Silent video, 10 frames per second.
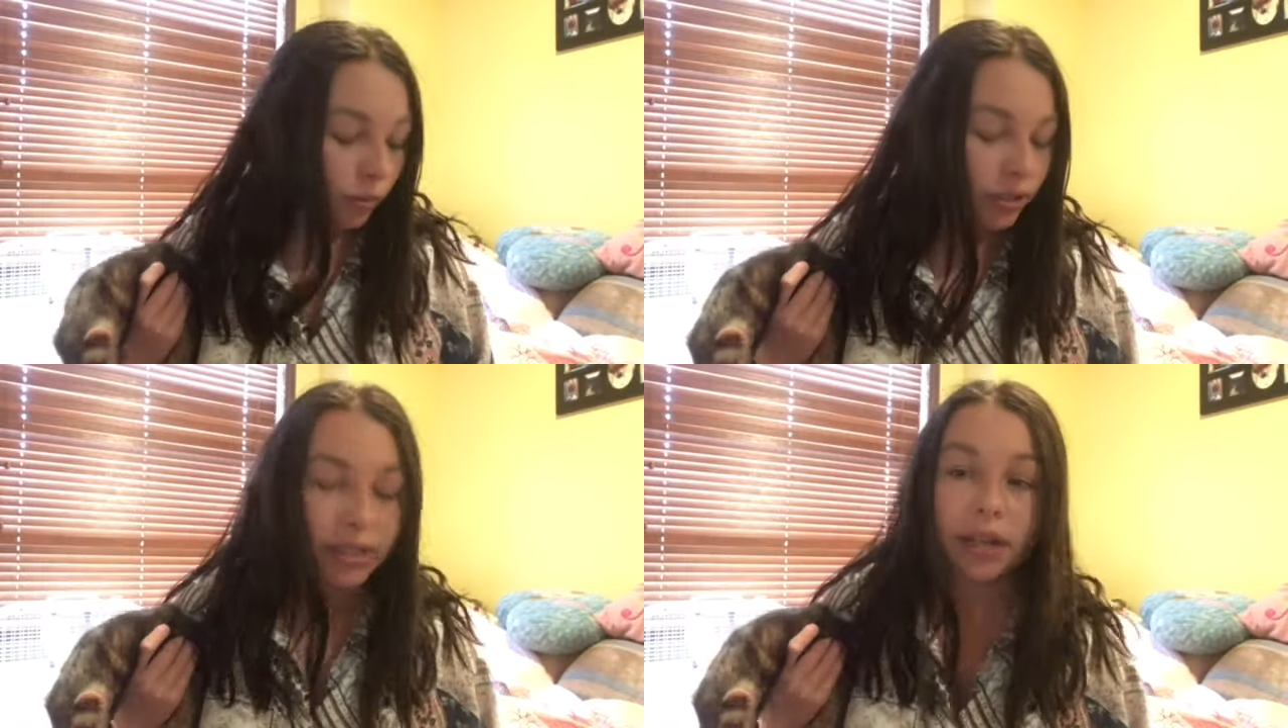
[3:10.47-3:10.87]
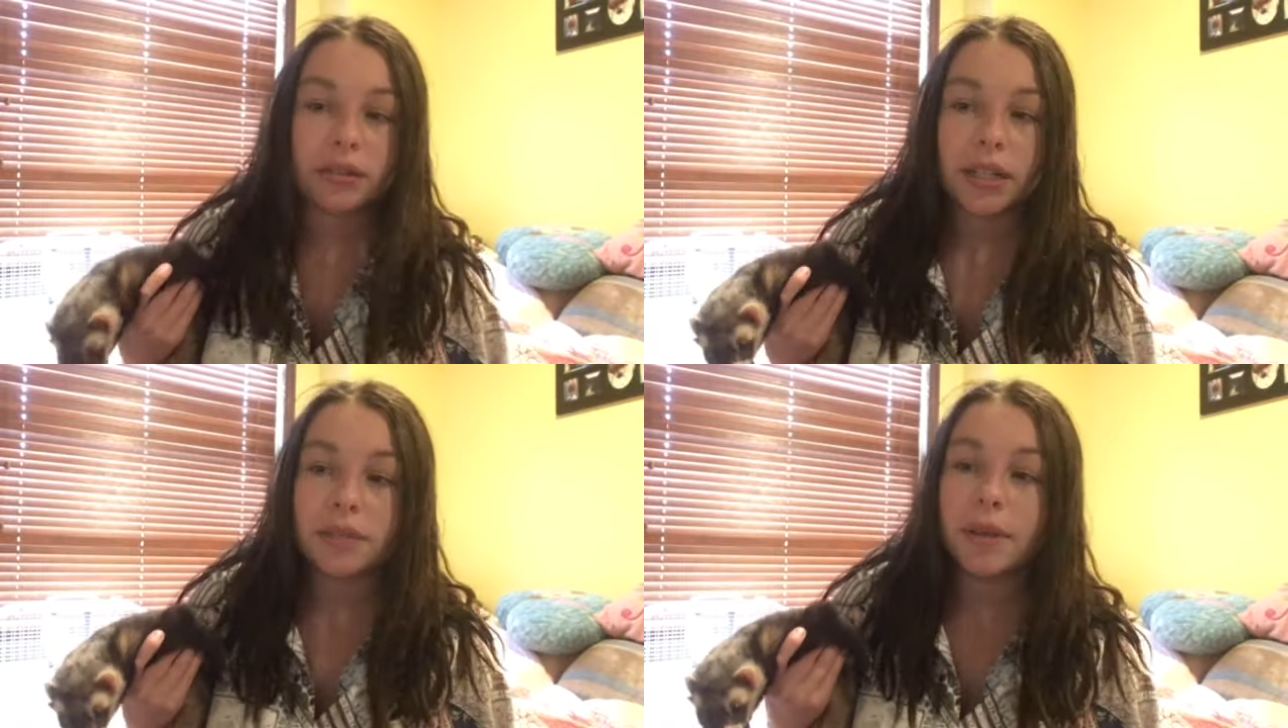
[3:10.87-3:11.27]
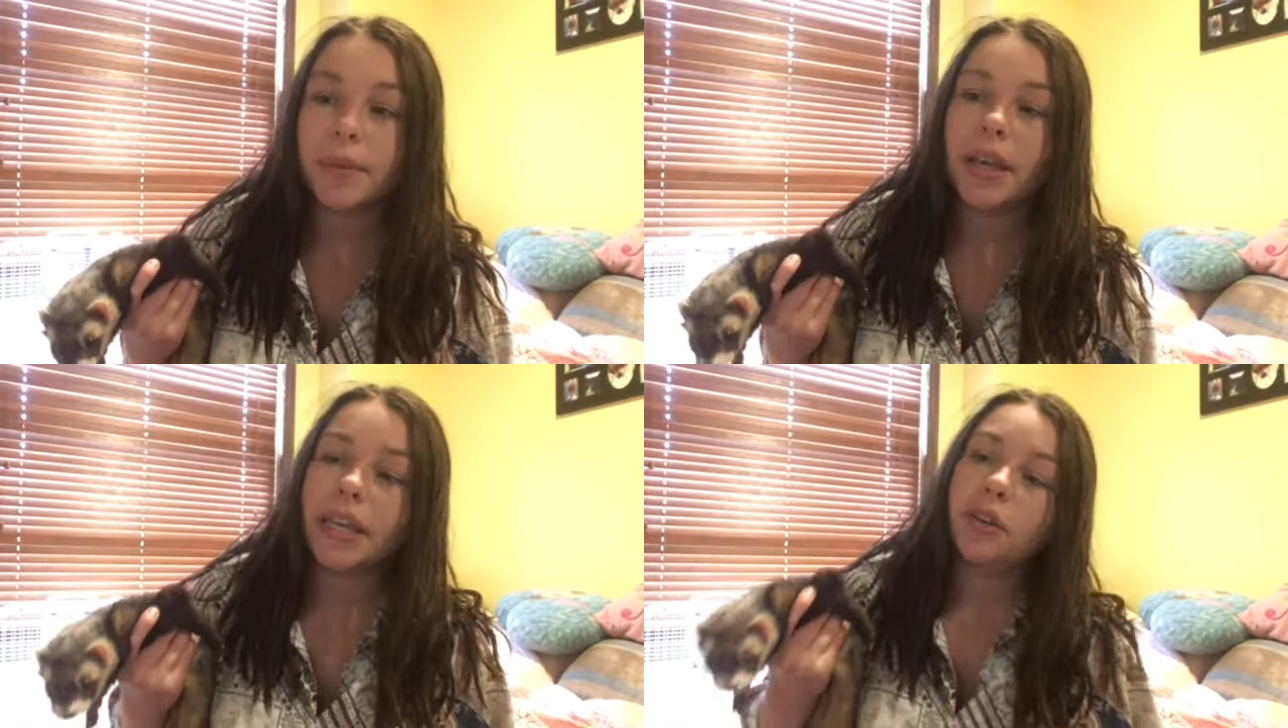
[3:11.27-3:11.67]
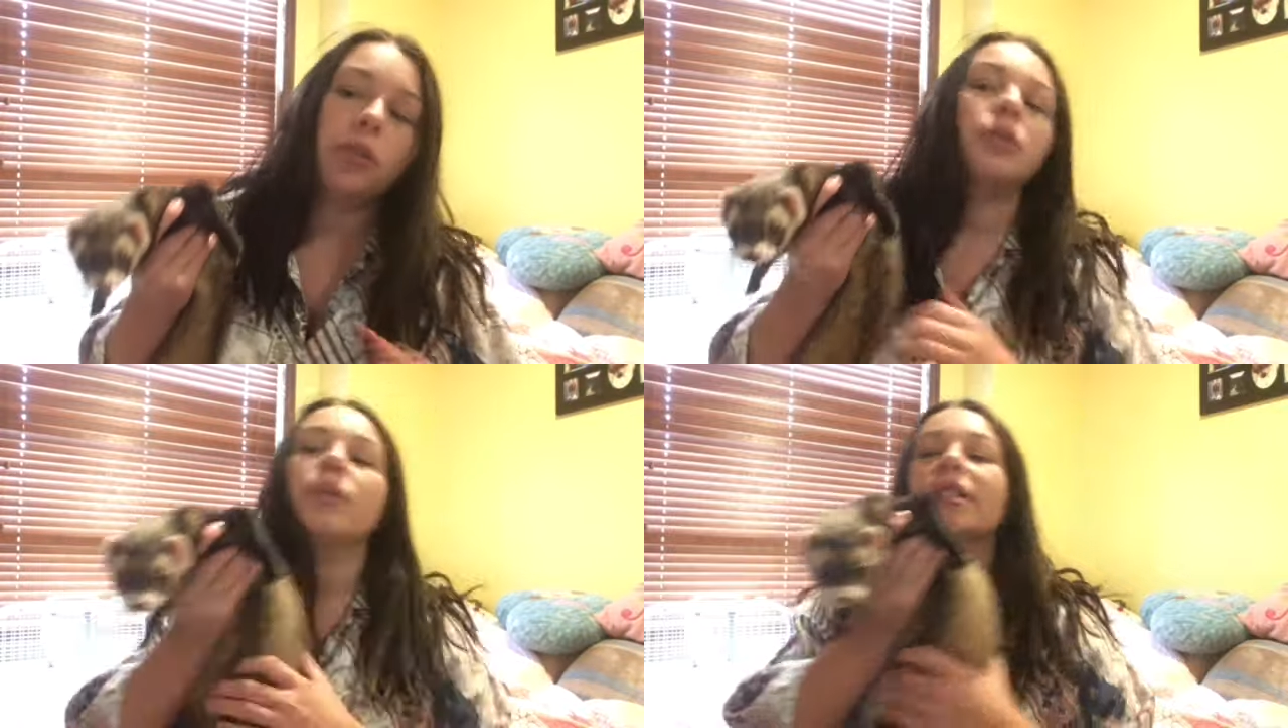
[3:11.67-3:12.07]
Well, Scout does. Maybe I can
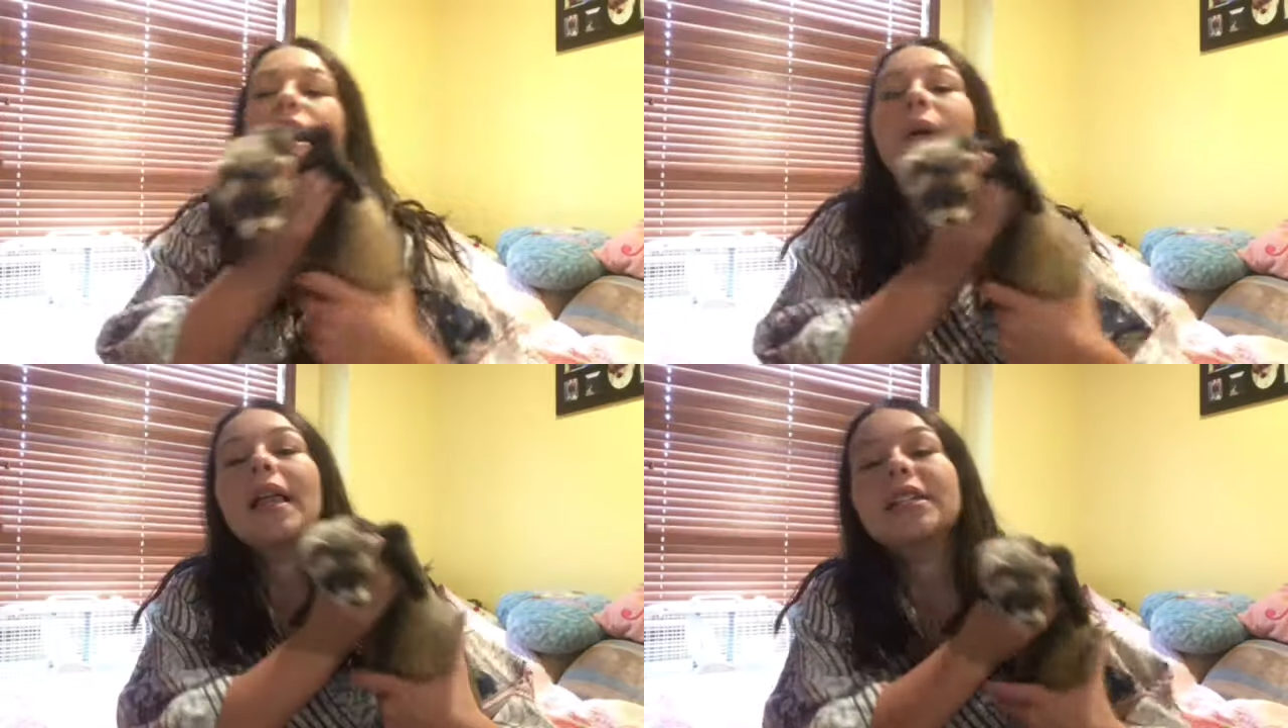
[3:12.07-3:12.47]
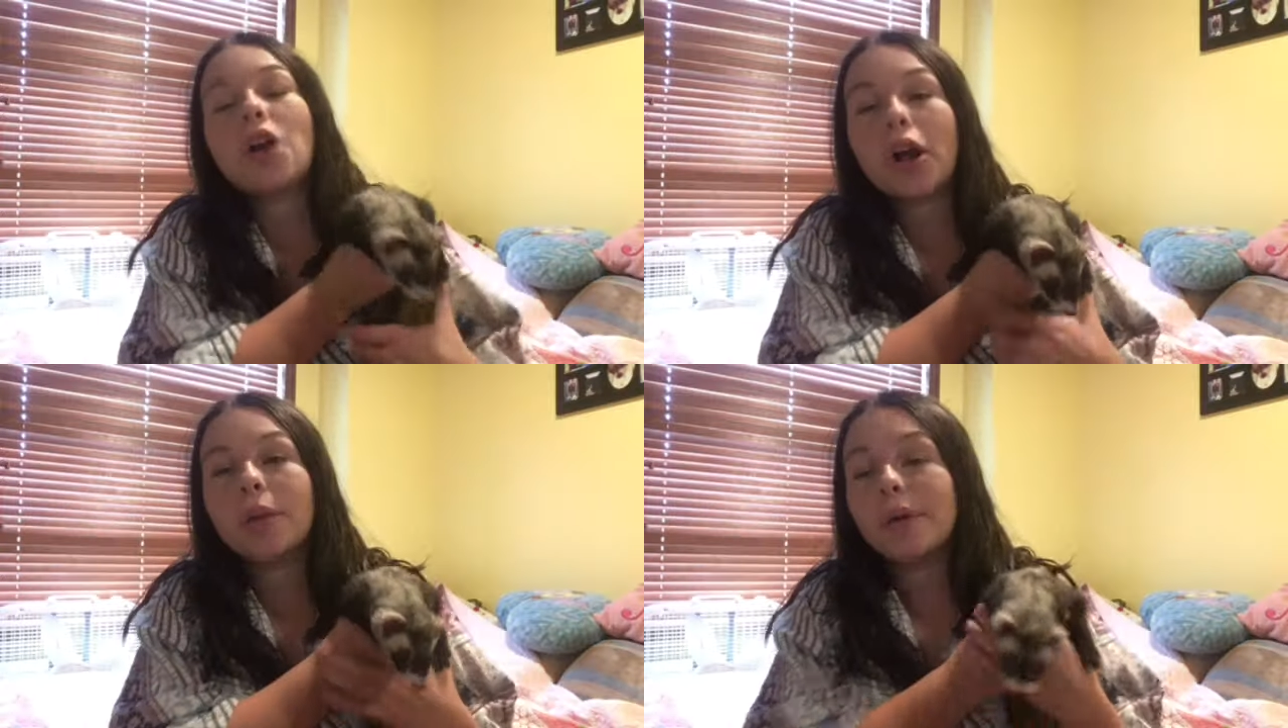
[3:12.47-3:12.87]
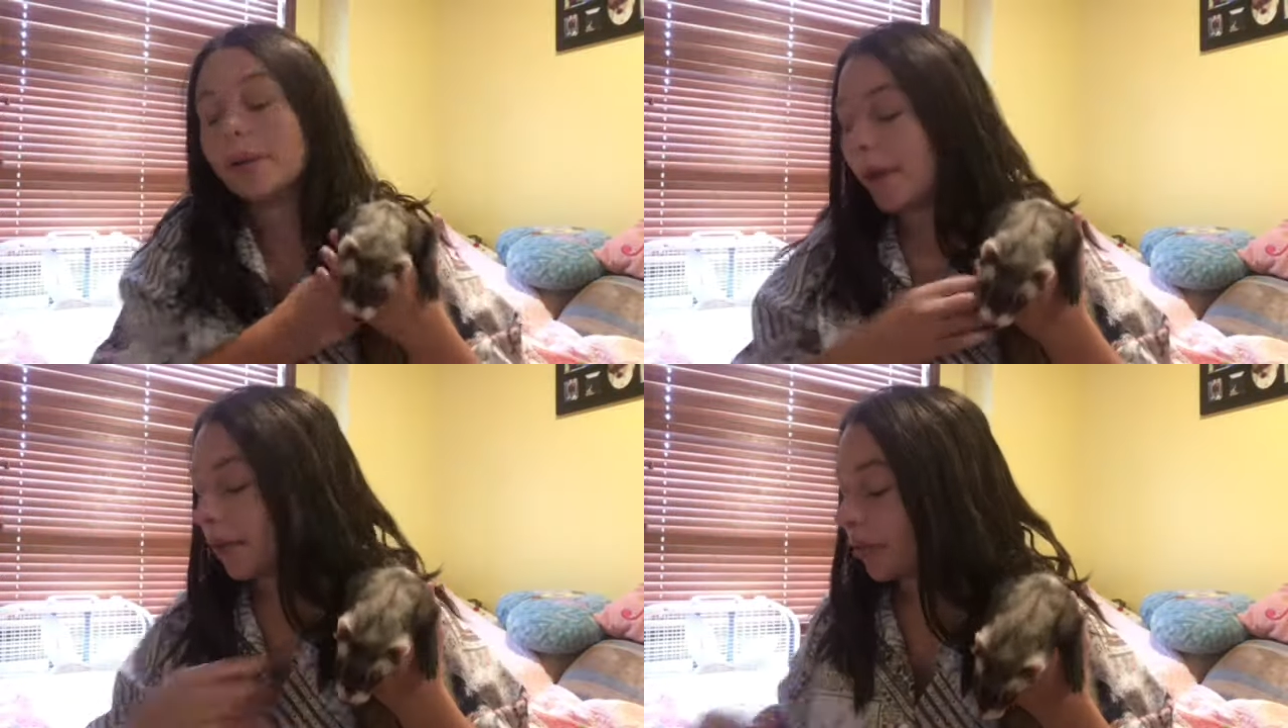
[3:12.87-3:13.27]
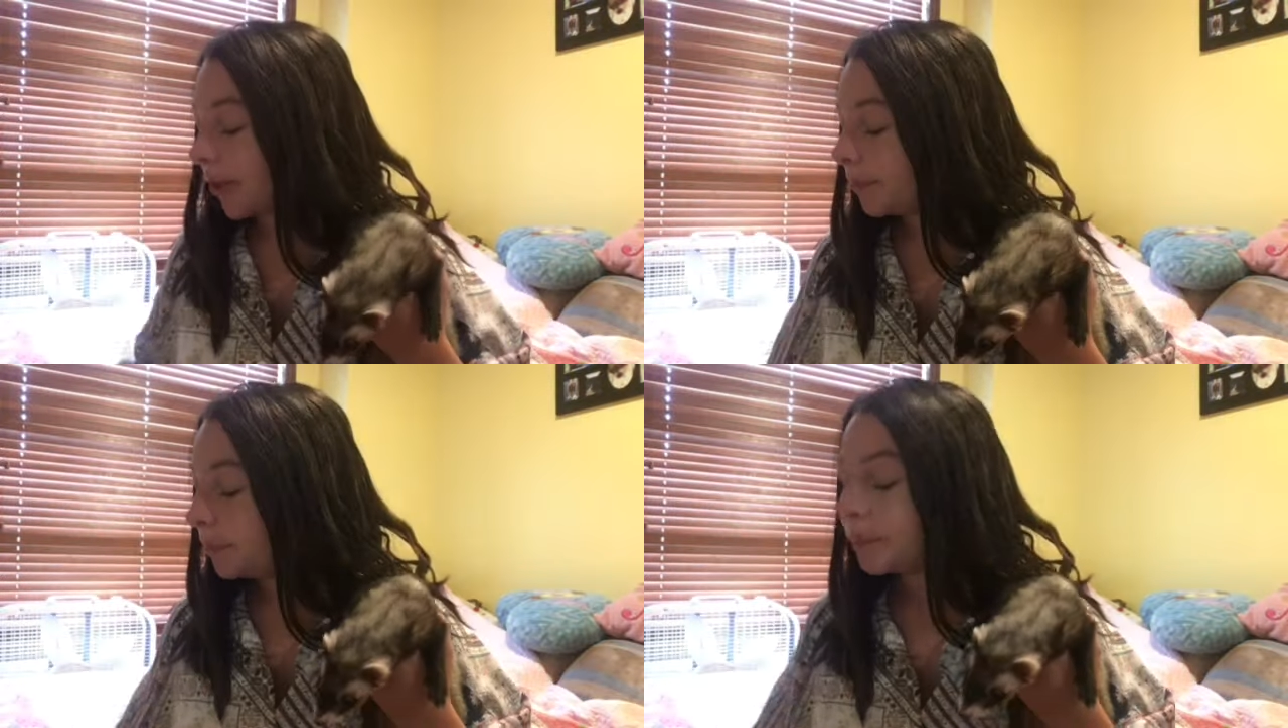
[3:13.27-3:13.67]
hold Weezer while I talk a bit about
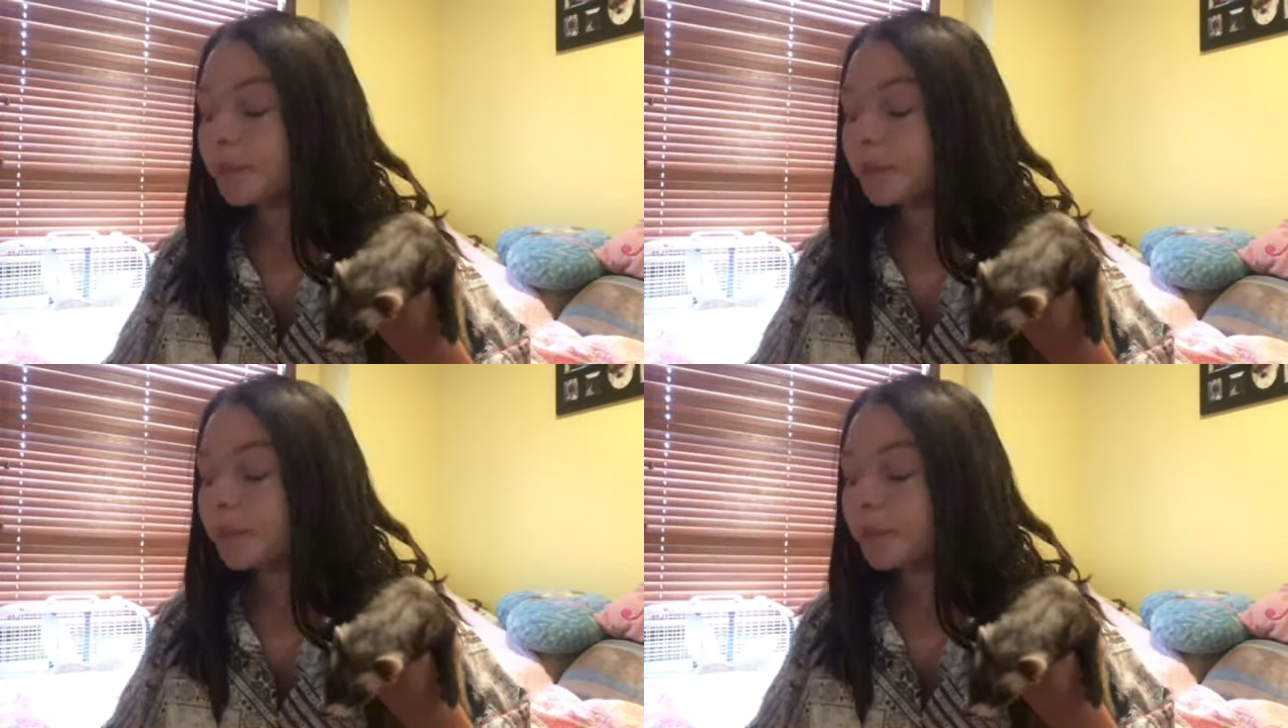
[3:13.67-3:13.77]
them.